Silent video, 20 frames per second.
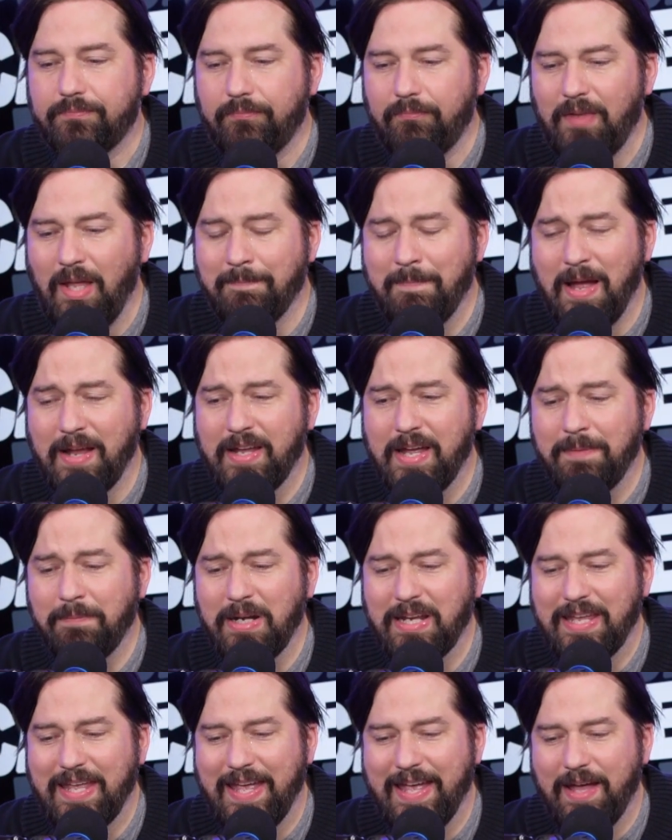
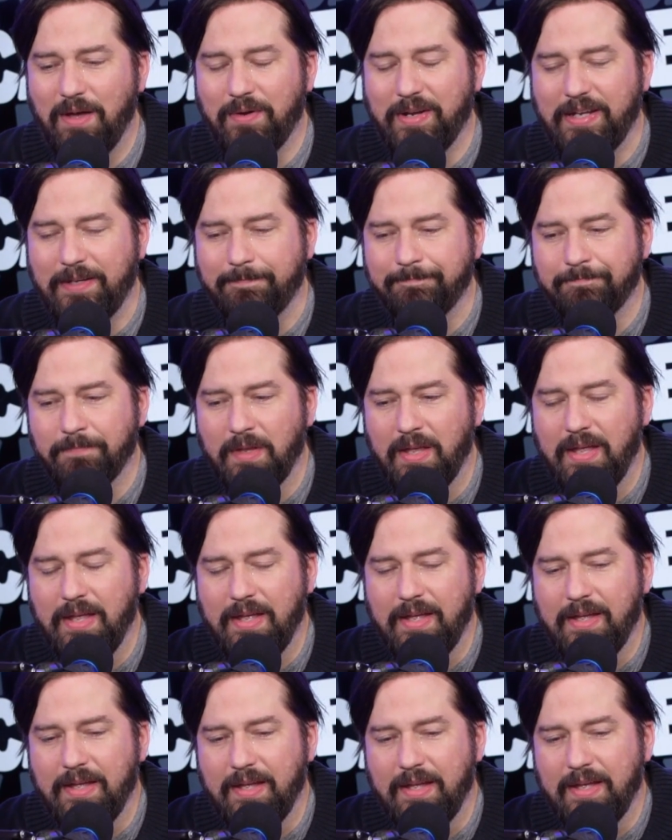Montgomery County
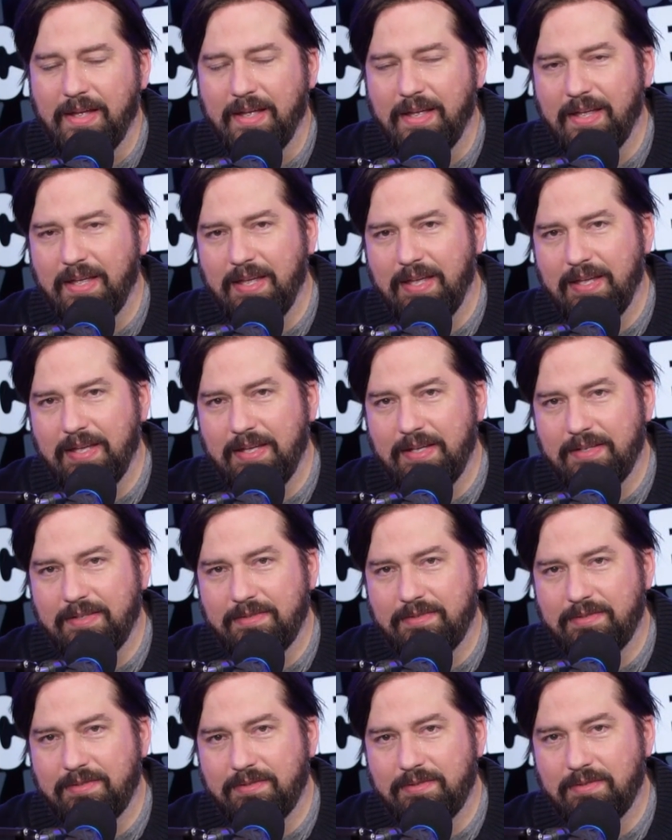
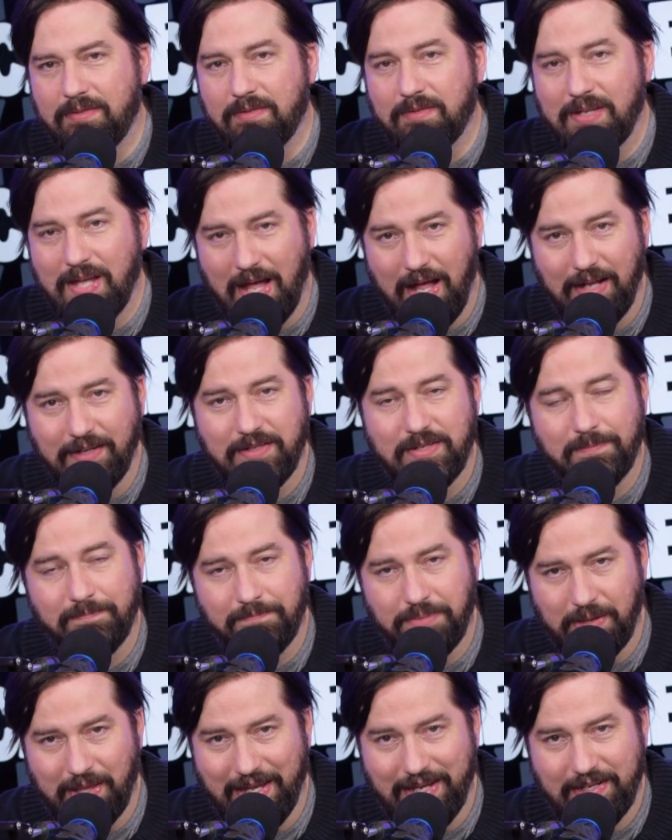is
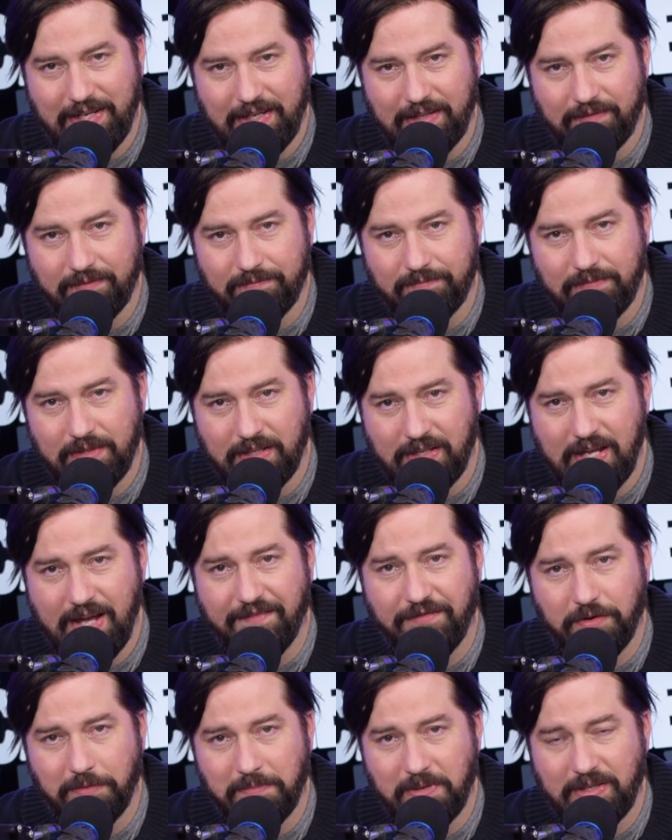contemplating, the
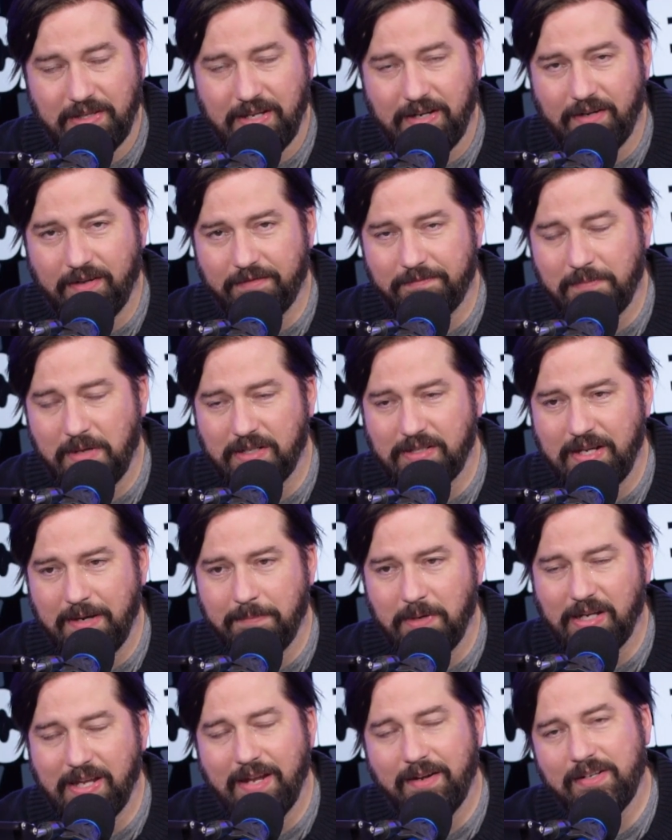government there of
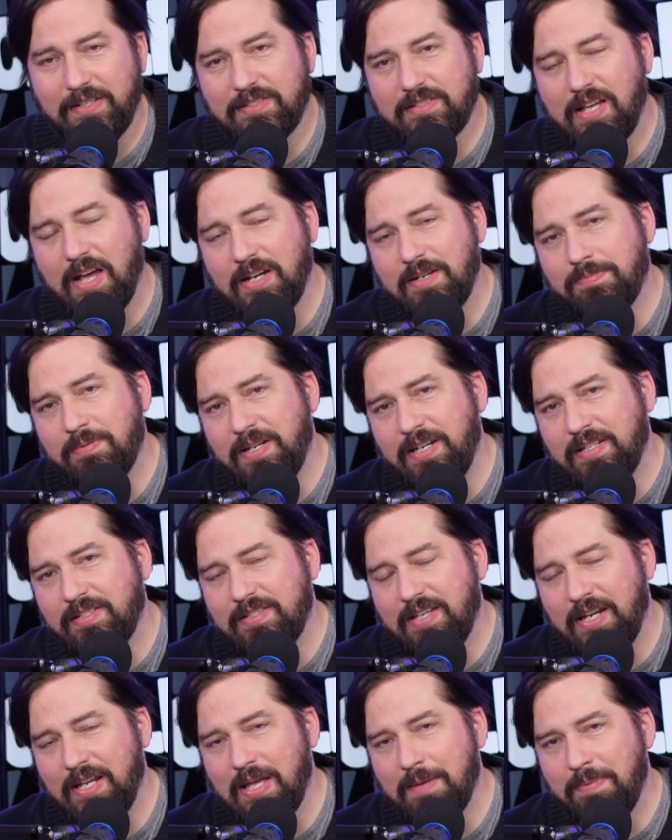Montgomery County is contemplating
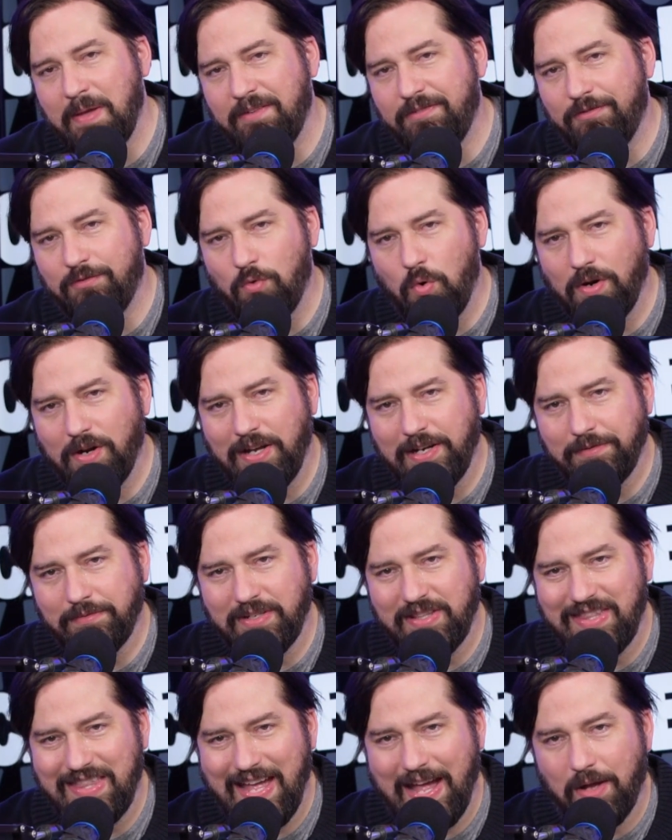setting up a
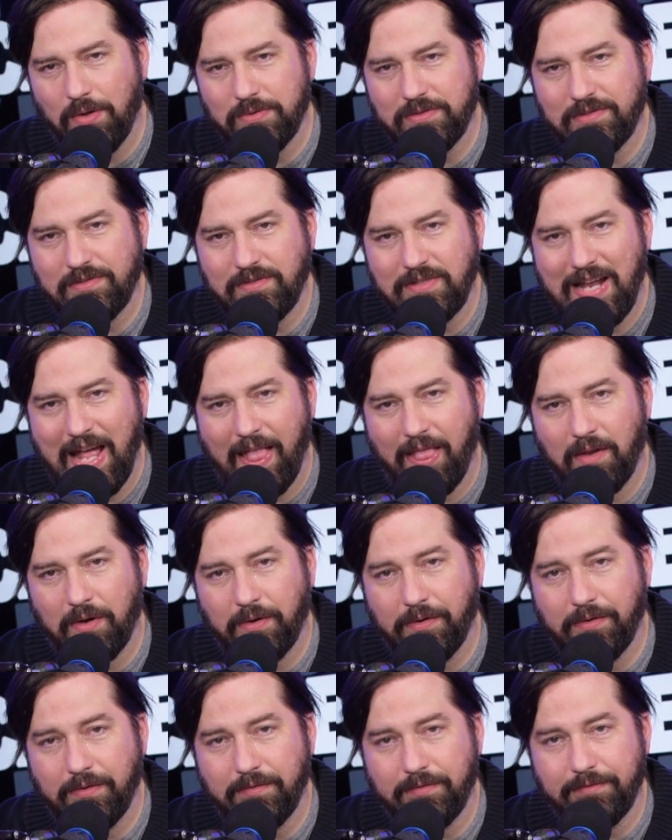
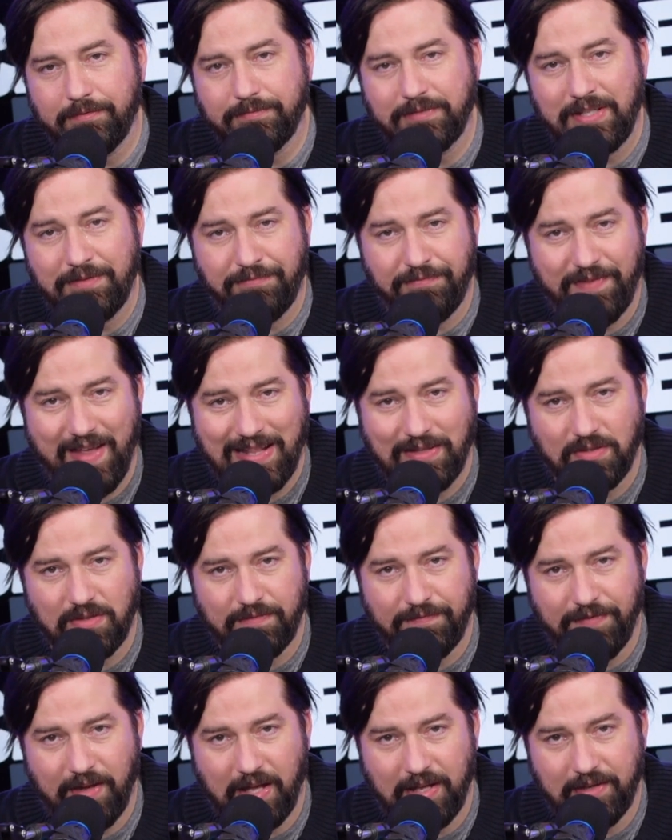$400,000 defense
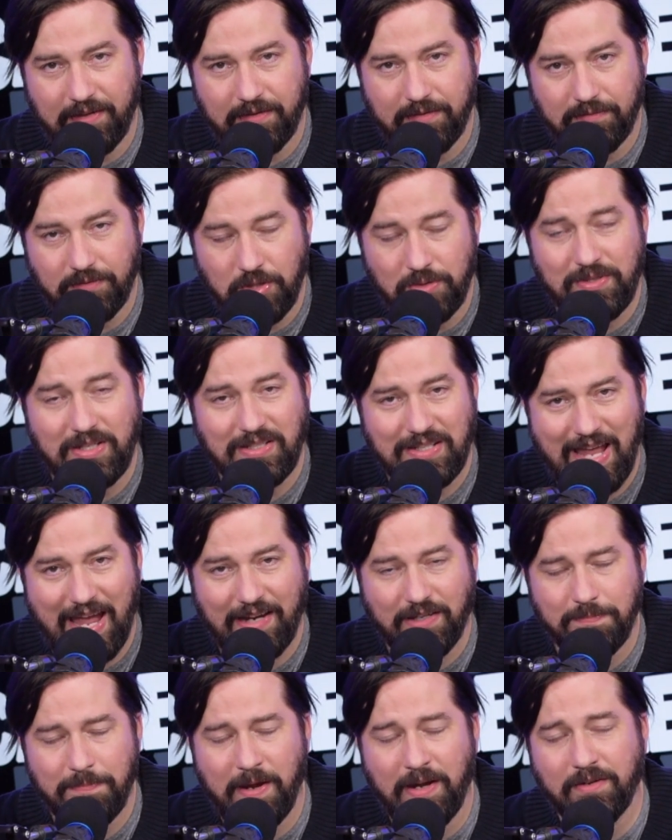fund using
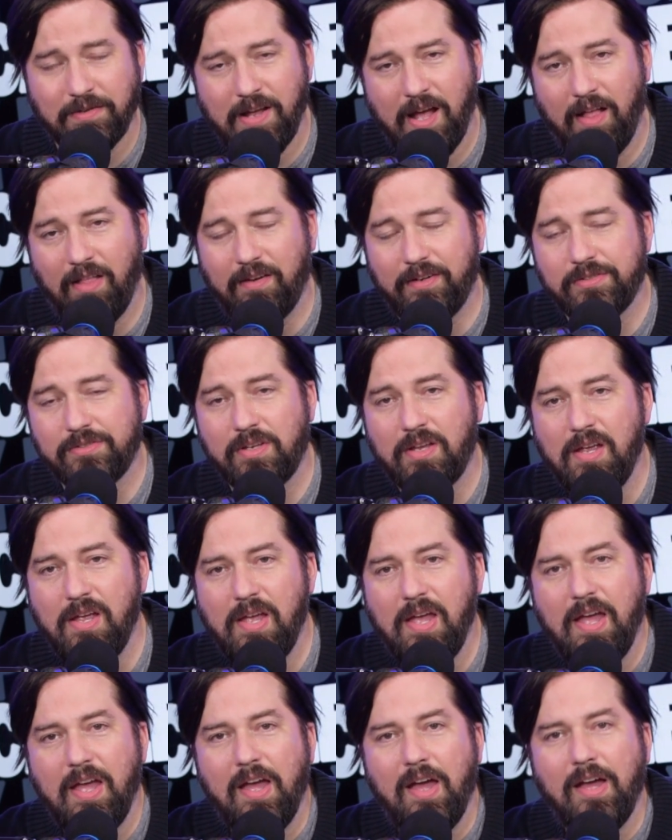taxpayer dollars
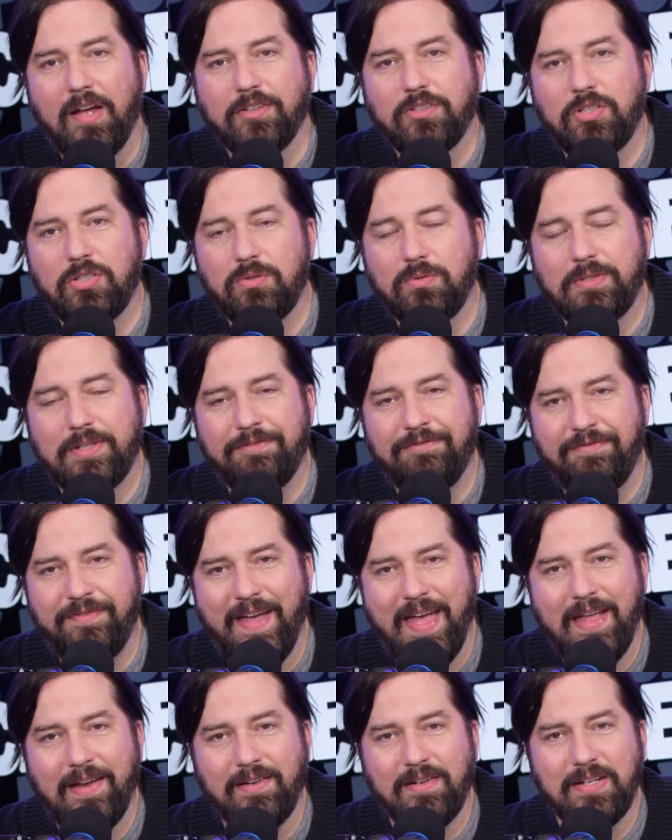to
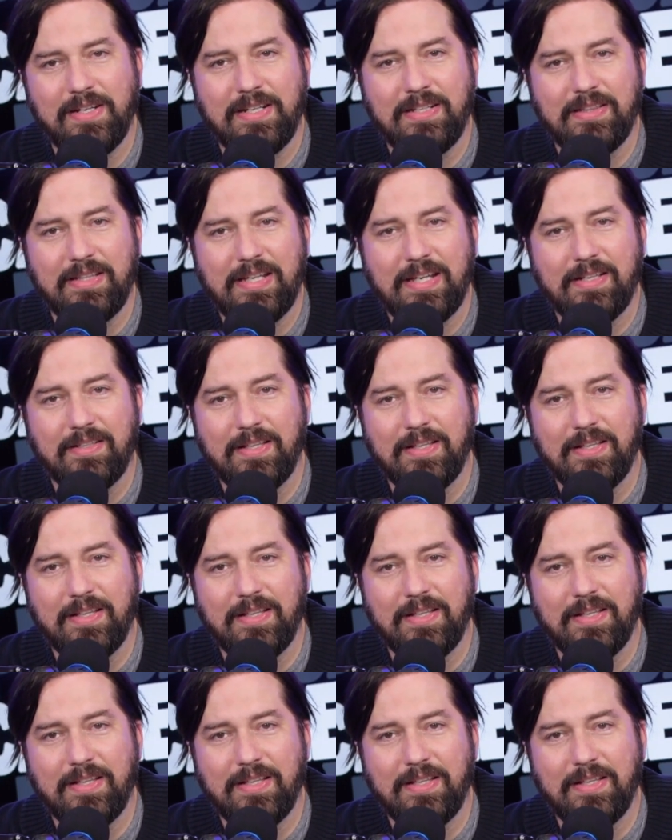defend illegal